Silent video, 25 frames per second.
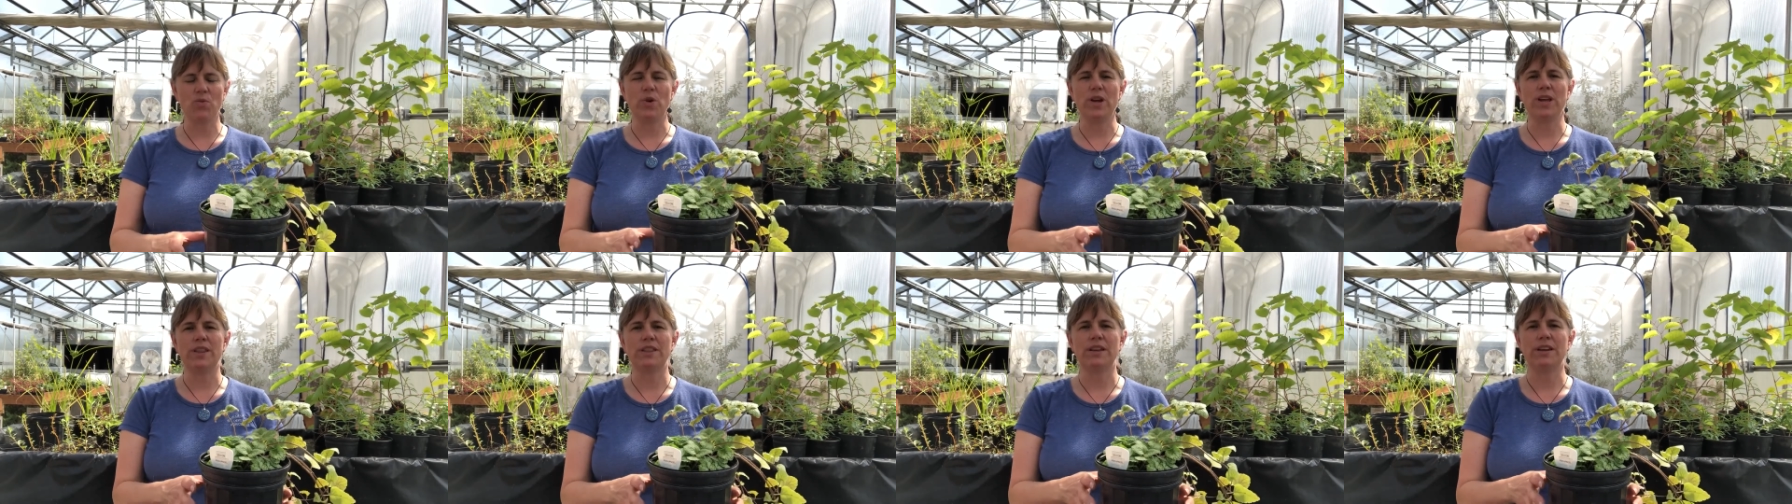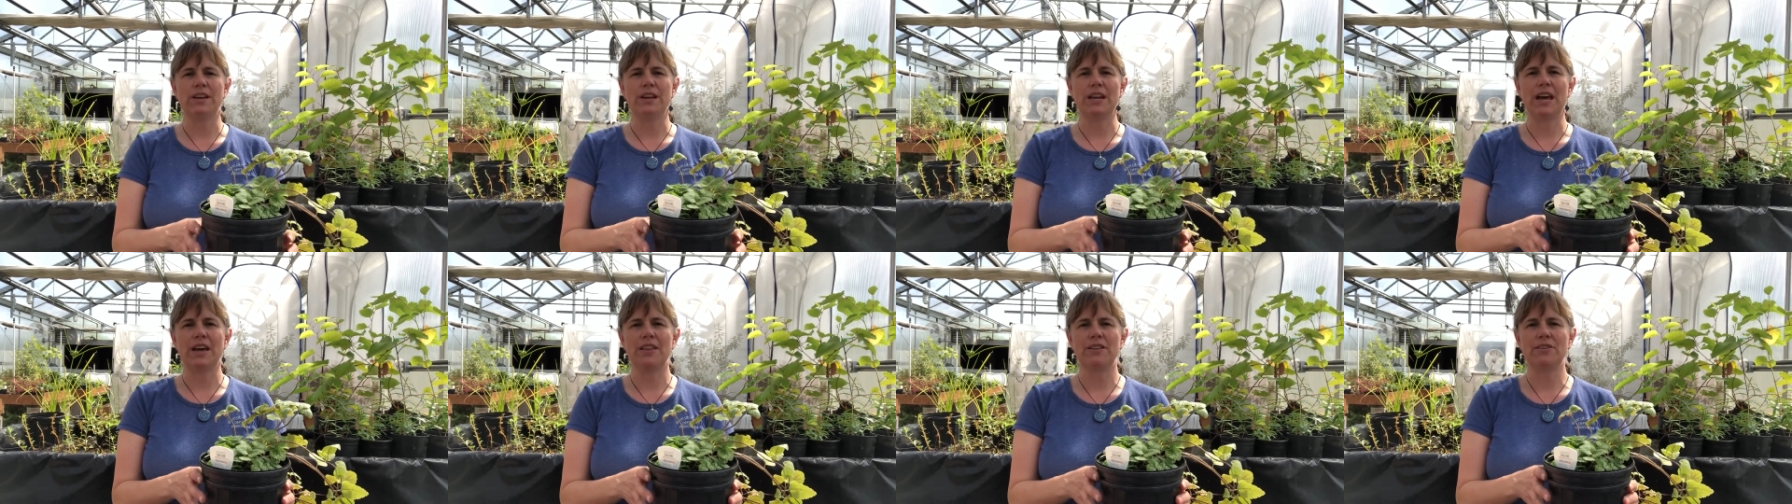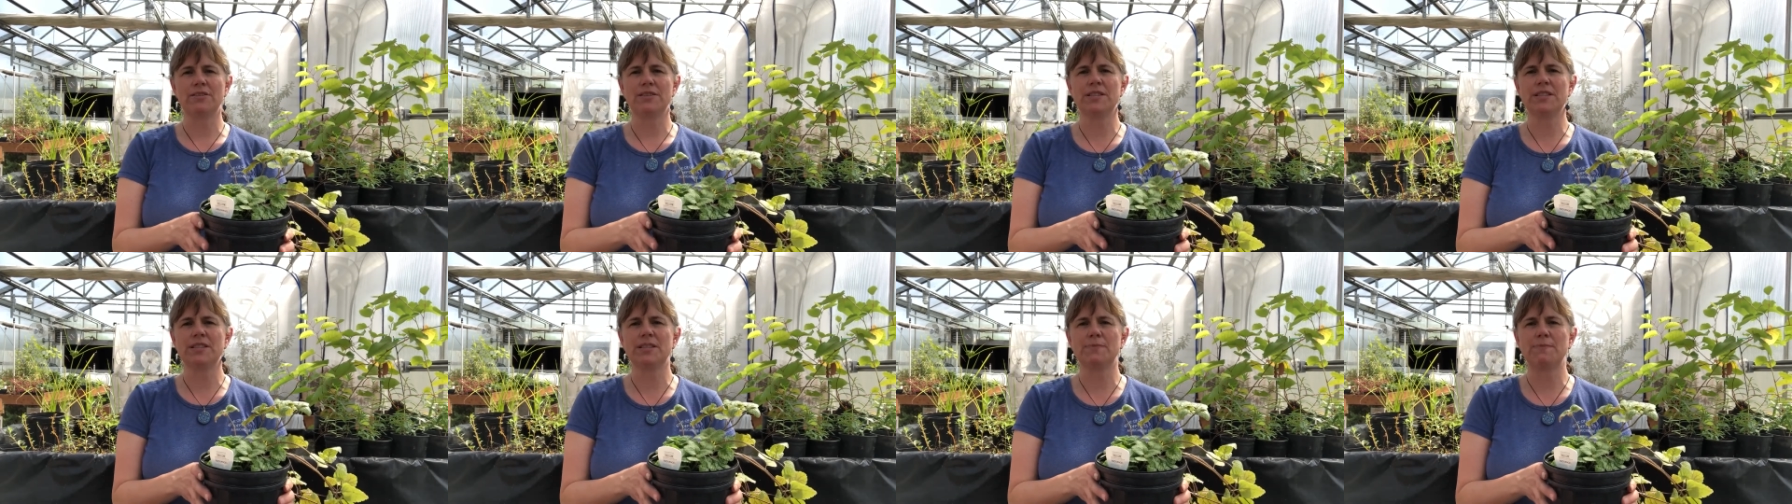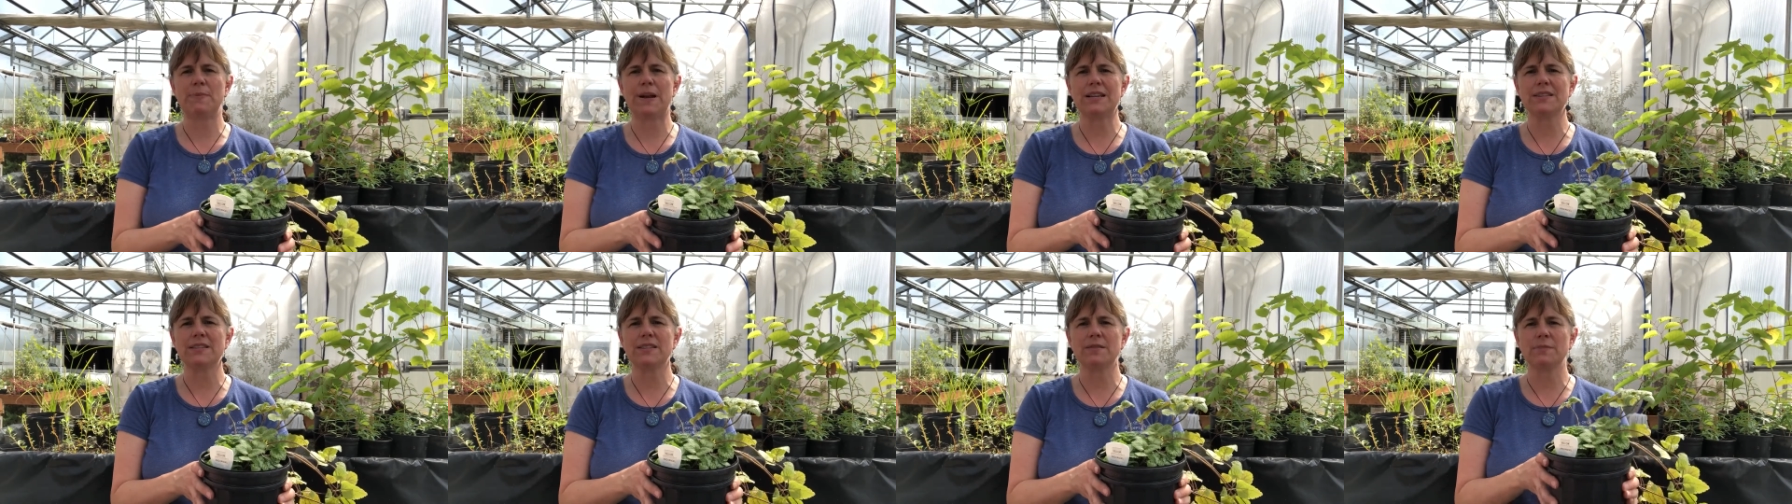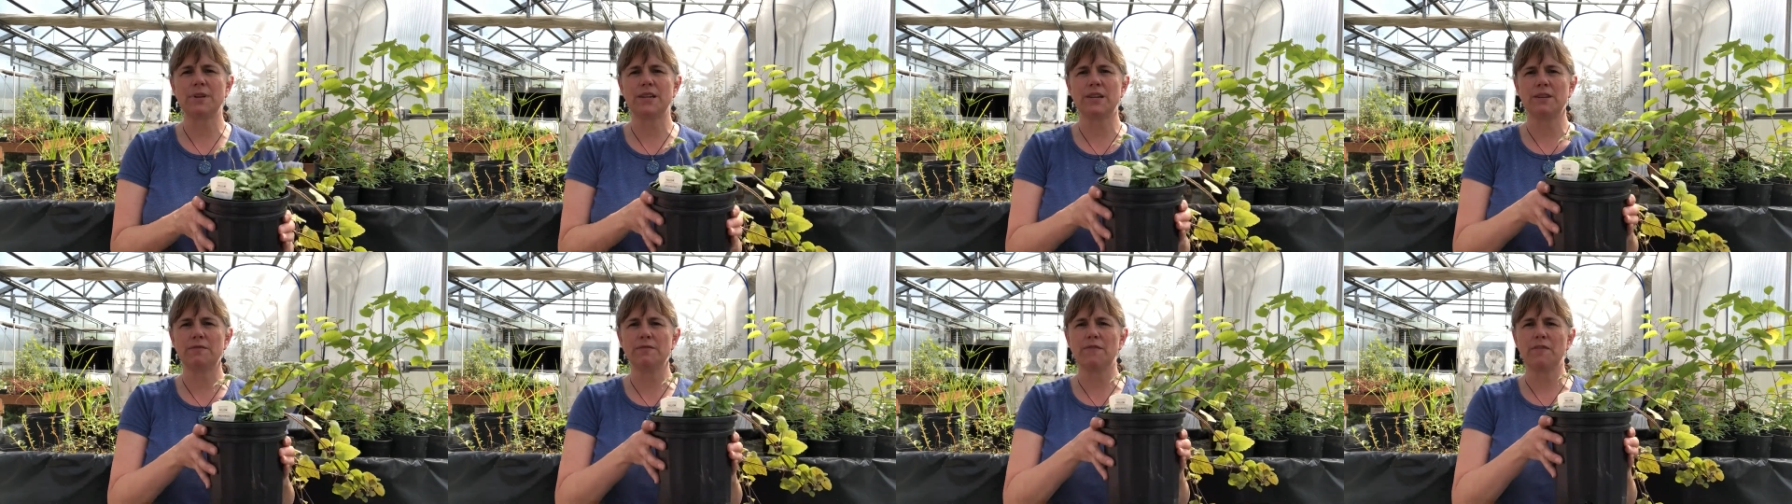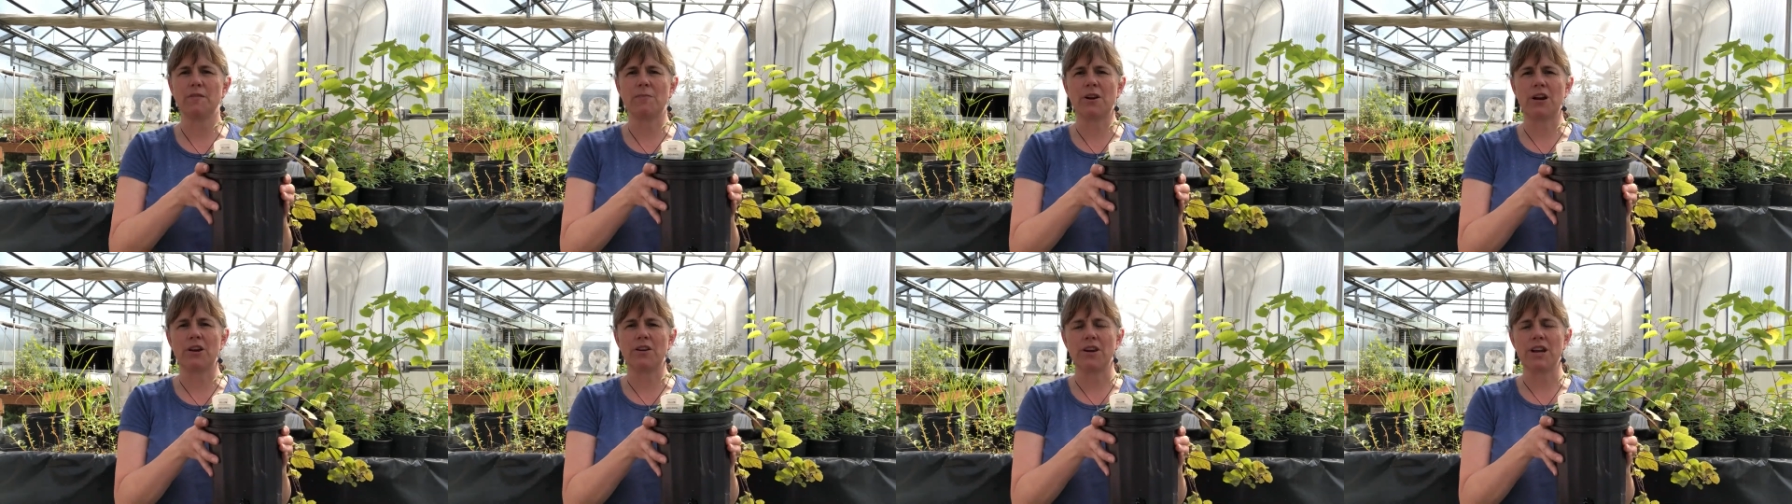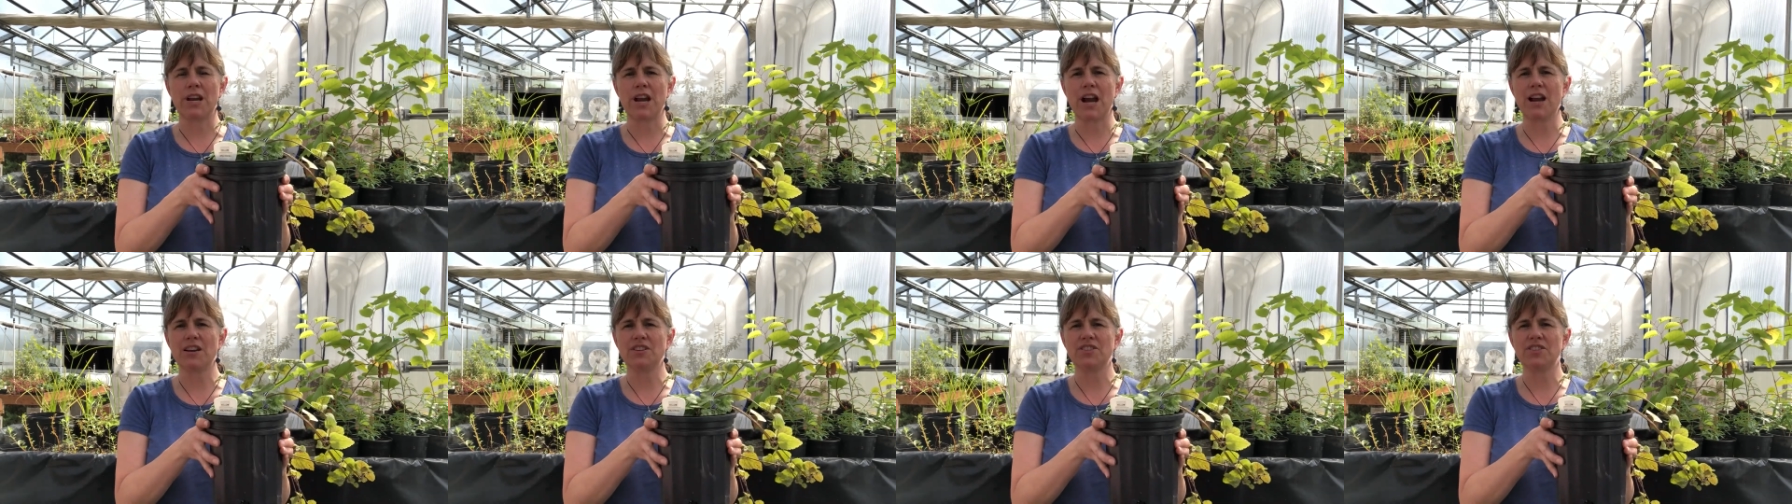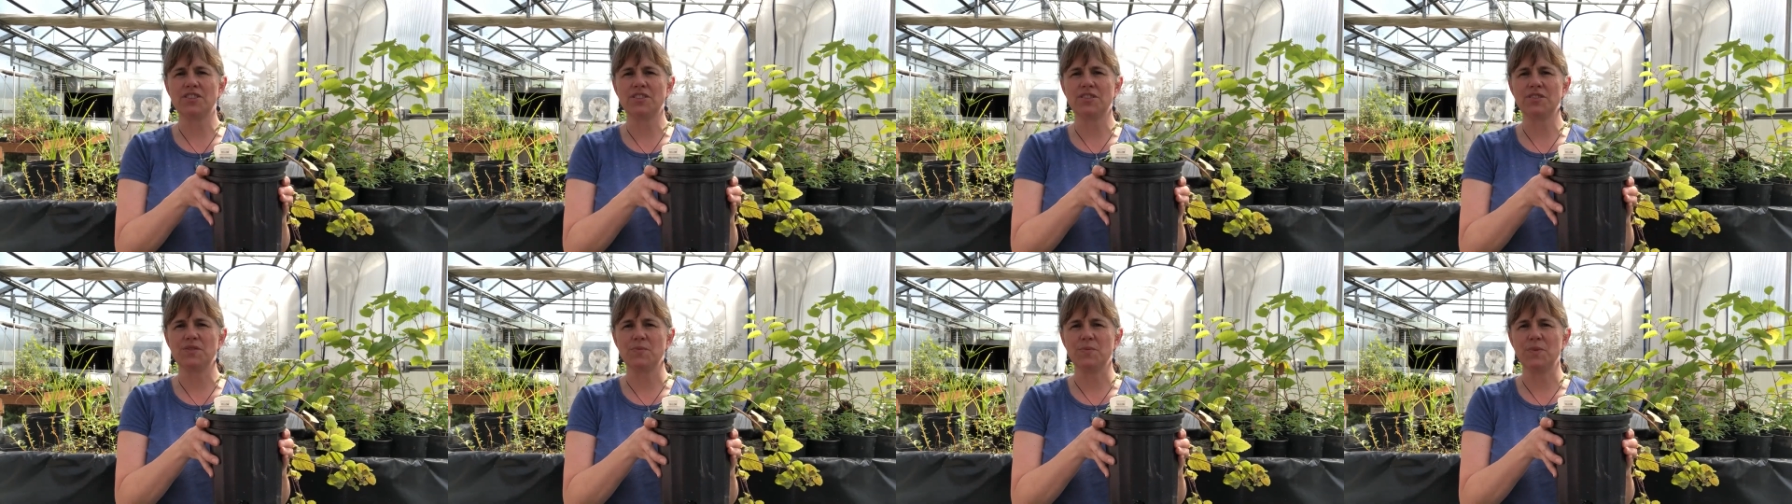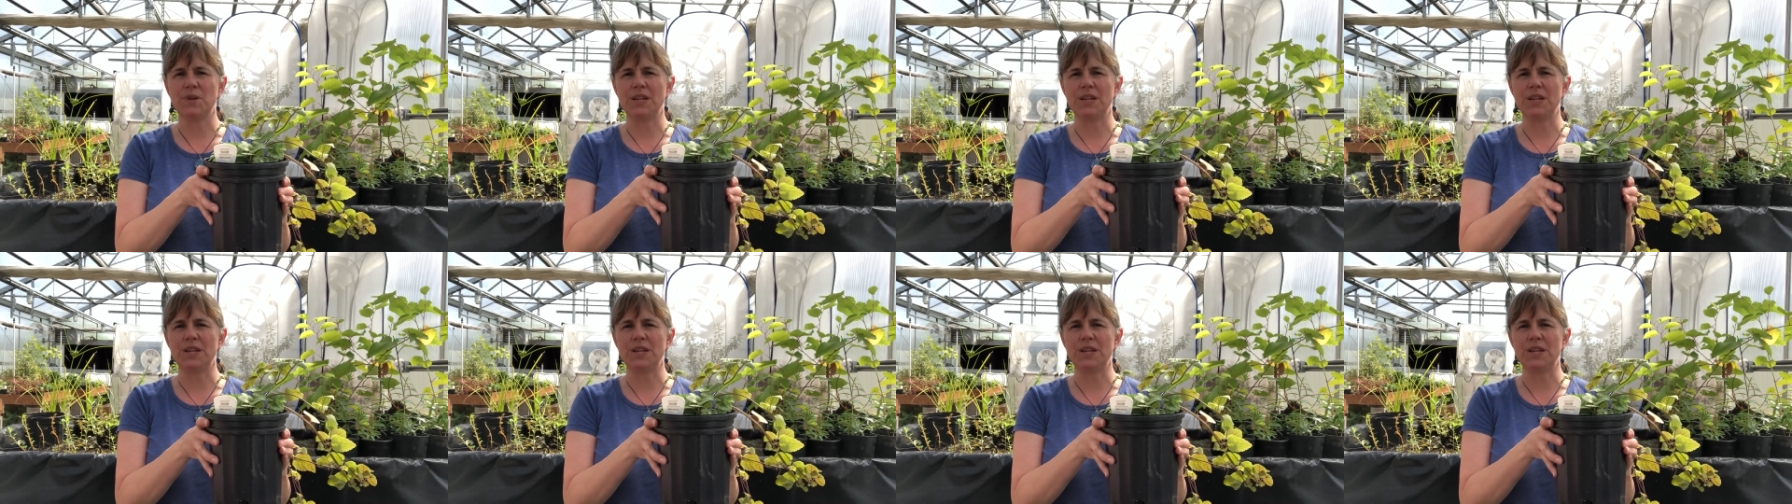with another specimen from our noxious